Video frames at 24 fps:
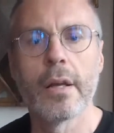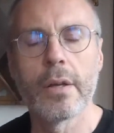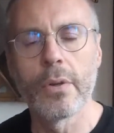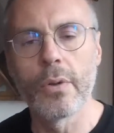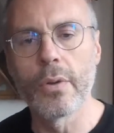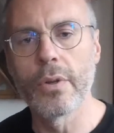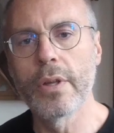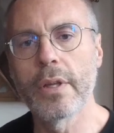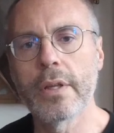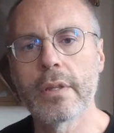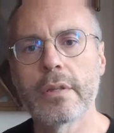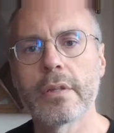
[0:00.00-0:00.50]

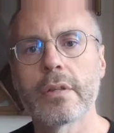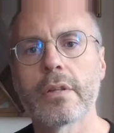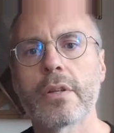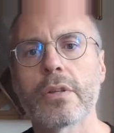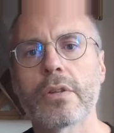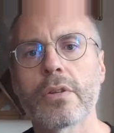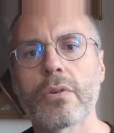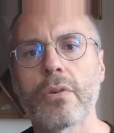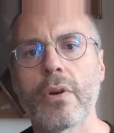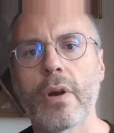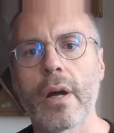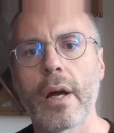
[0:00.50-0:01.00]
You need to
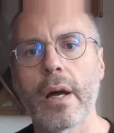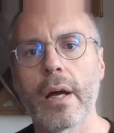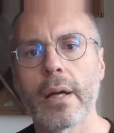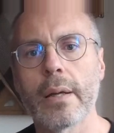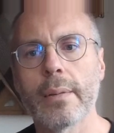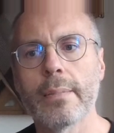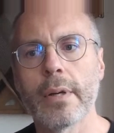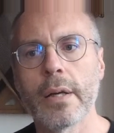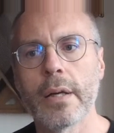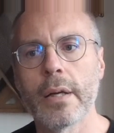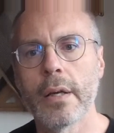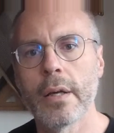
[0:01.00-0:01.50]

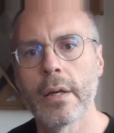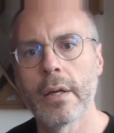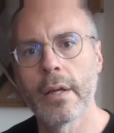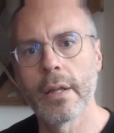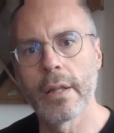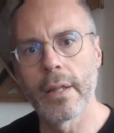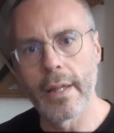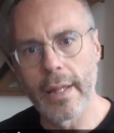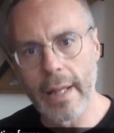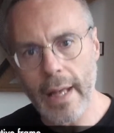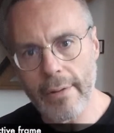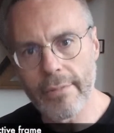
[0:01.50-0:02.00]
describe
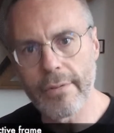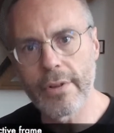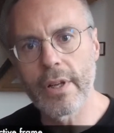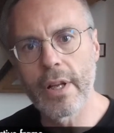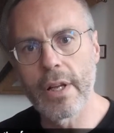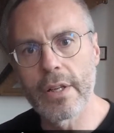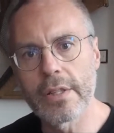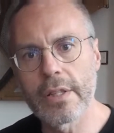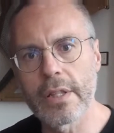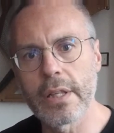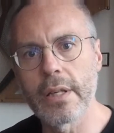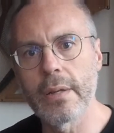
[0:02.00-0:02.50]
the
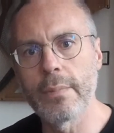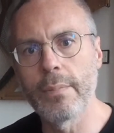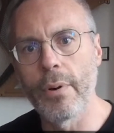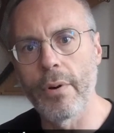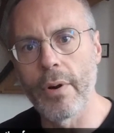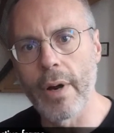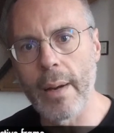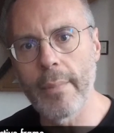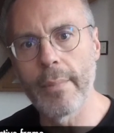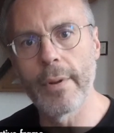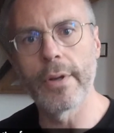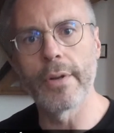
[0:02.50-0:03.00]
efficacy
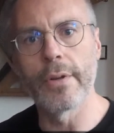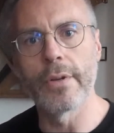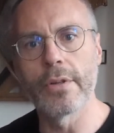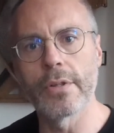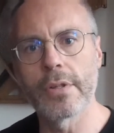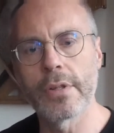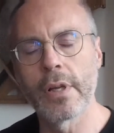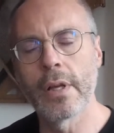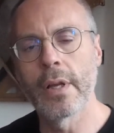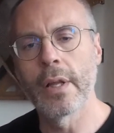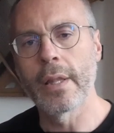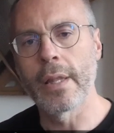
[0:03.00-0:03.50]

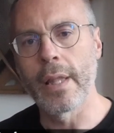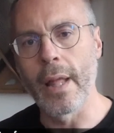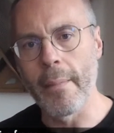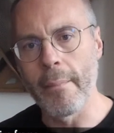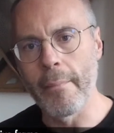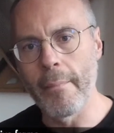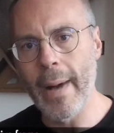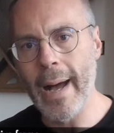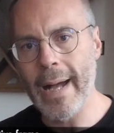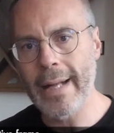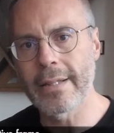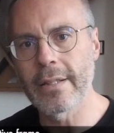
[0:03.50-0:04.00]
parameters
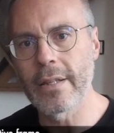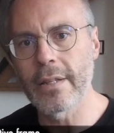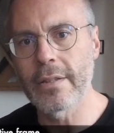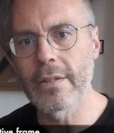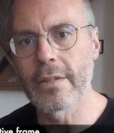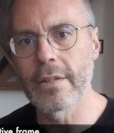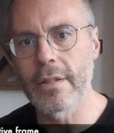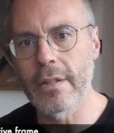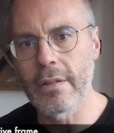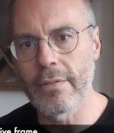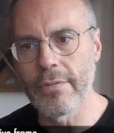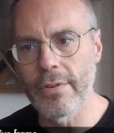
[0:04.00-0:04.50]
that matter
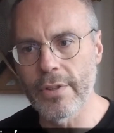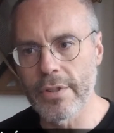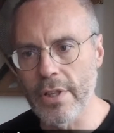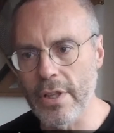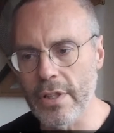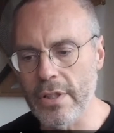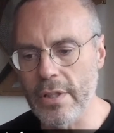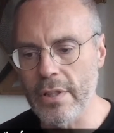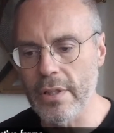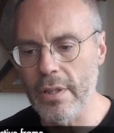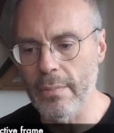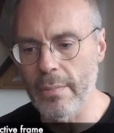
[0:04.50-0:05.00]
to the
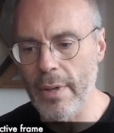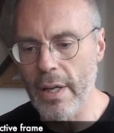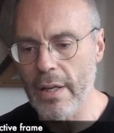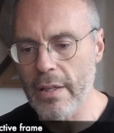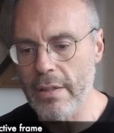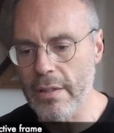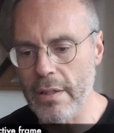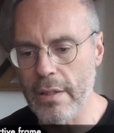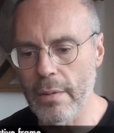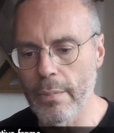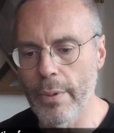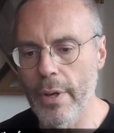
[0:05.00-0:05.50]
physician, that matter
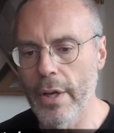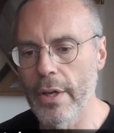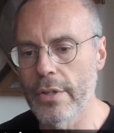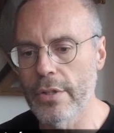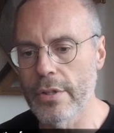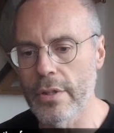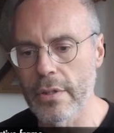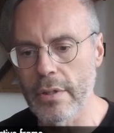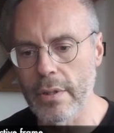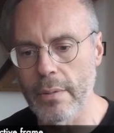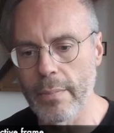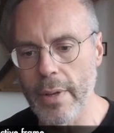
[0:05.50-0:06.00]
to the
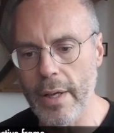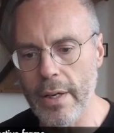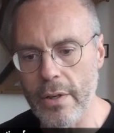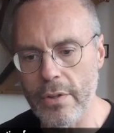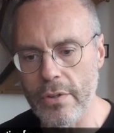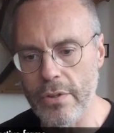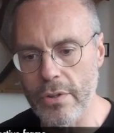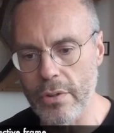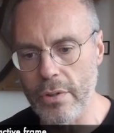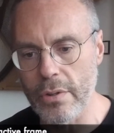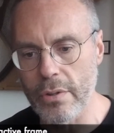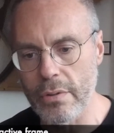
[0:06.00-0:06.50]
patient, that matter
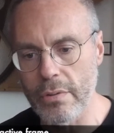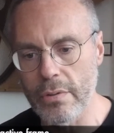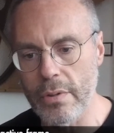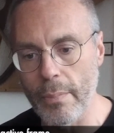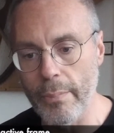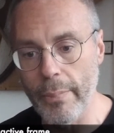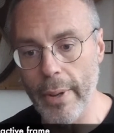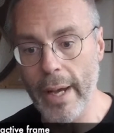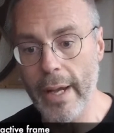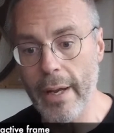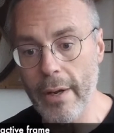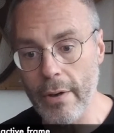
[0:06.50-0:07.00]
to the
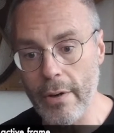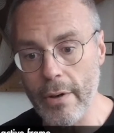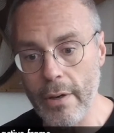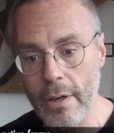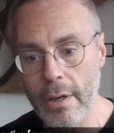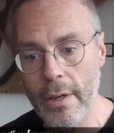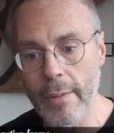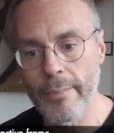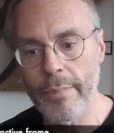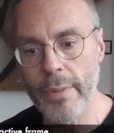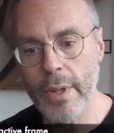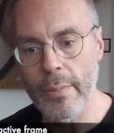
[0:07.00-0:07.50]

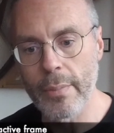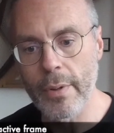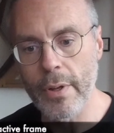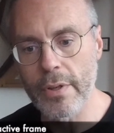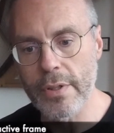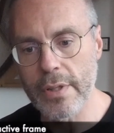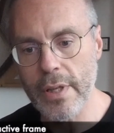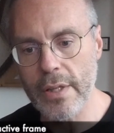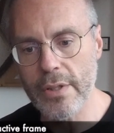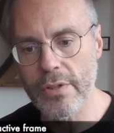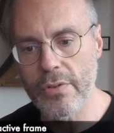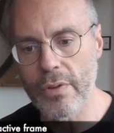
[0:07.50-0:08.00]
payer,
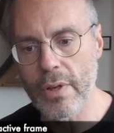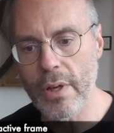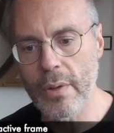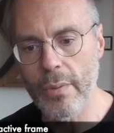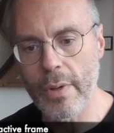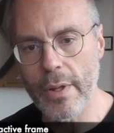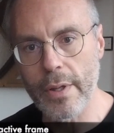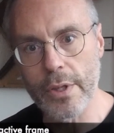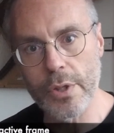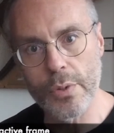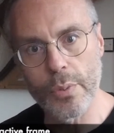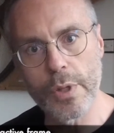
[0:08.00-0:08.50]
because that's really
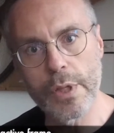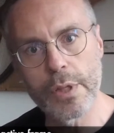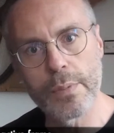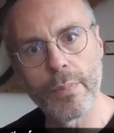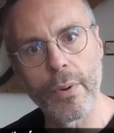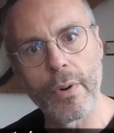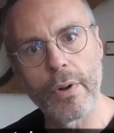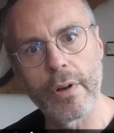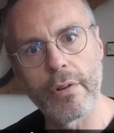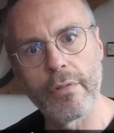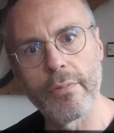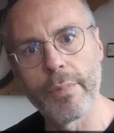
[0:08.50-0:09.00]
where the sweet
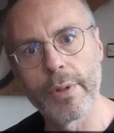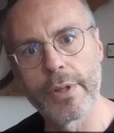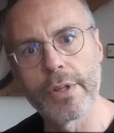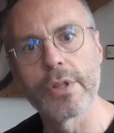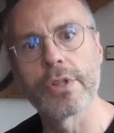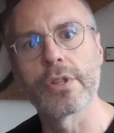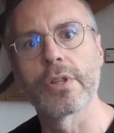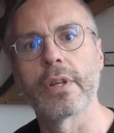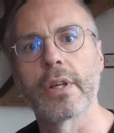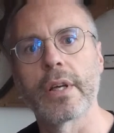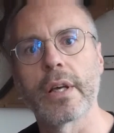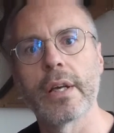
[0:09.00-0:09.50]
spot of
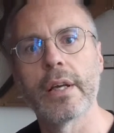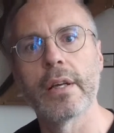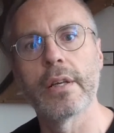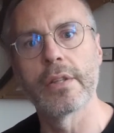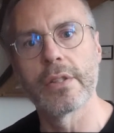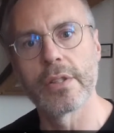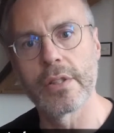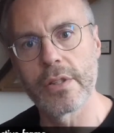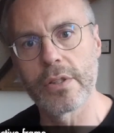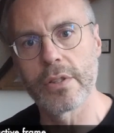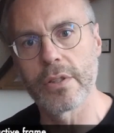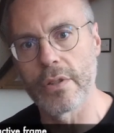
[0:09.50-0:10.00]
positioning
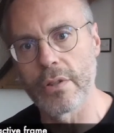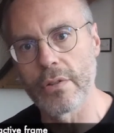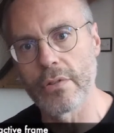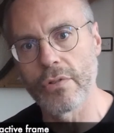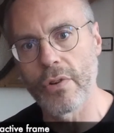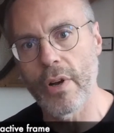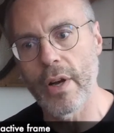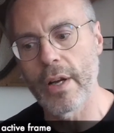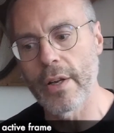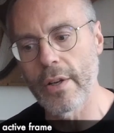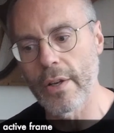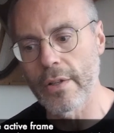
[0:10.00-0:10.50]
is to
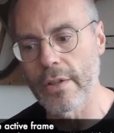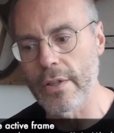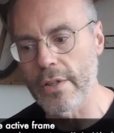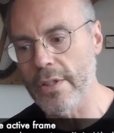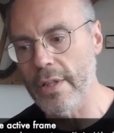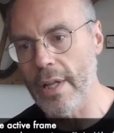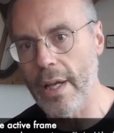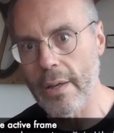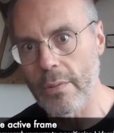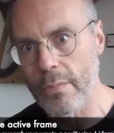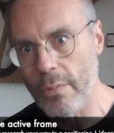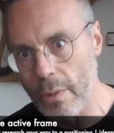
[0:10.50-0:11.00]
try and
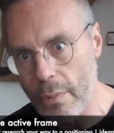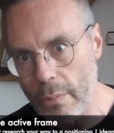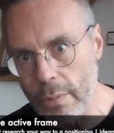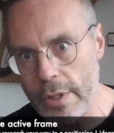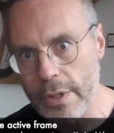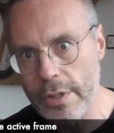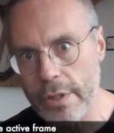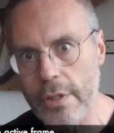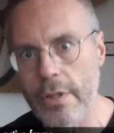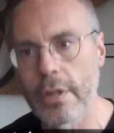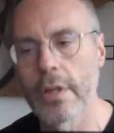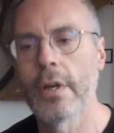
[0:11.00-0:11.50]
understand, well,
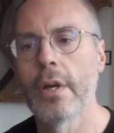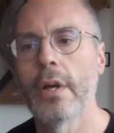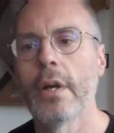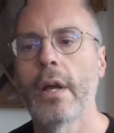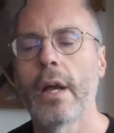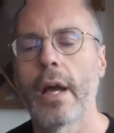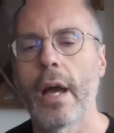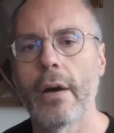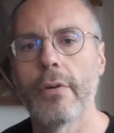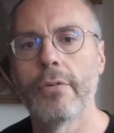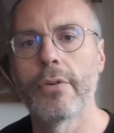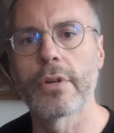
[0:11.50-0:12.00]
which
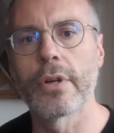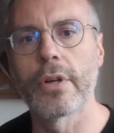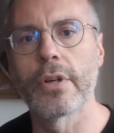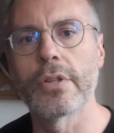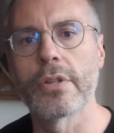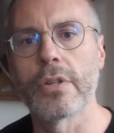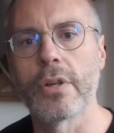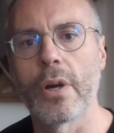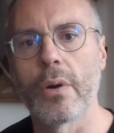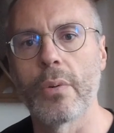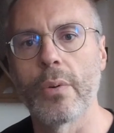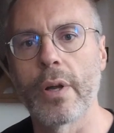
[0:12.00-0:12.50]

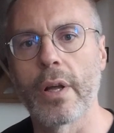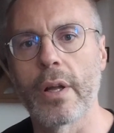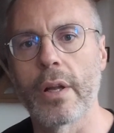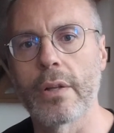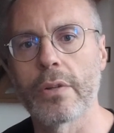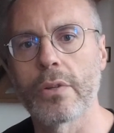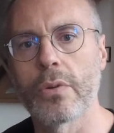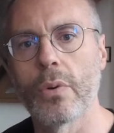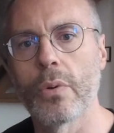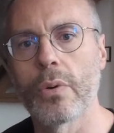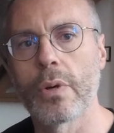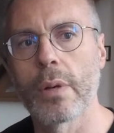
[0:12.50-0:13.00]
efficacy are we going
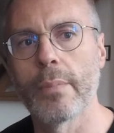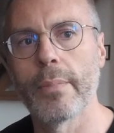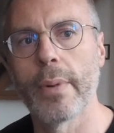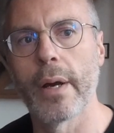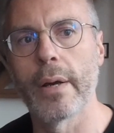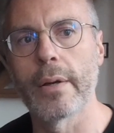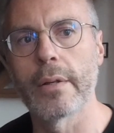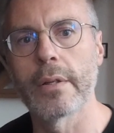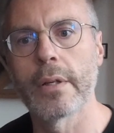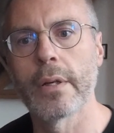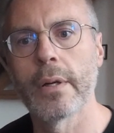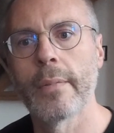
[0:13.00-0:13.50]
to talk
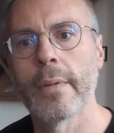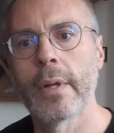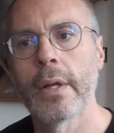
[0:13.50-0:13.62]
about?